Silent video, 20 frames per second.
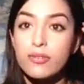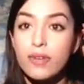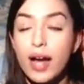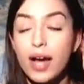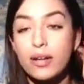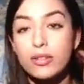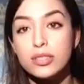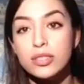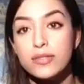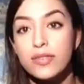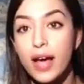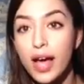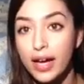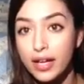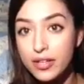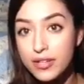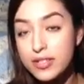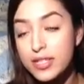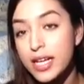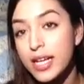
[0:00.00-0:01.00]
round of
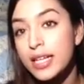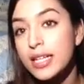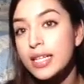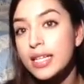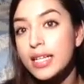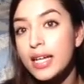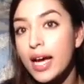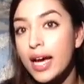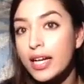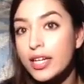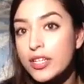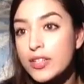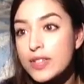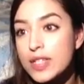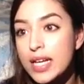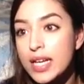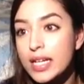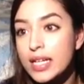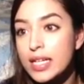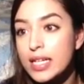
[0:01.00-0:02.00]
Accutane, and
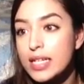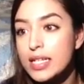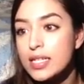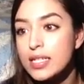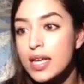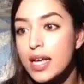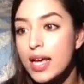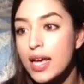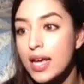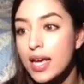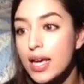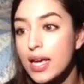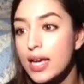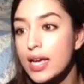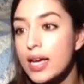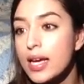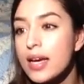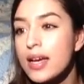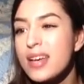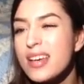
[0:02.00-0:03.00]
Accutane is
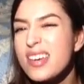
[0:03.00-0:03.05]
a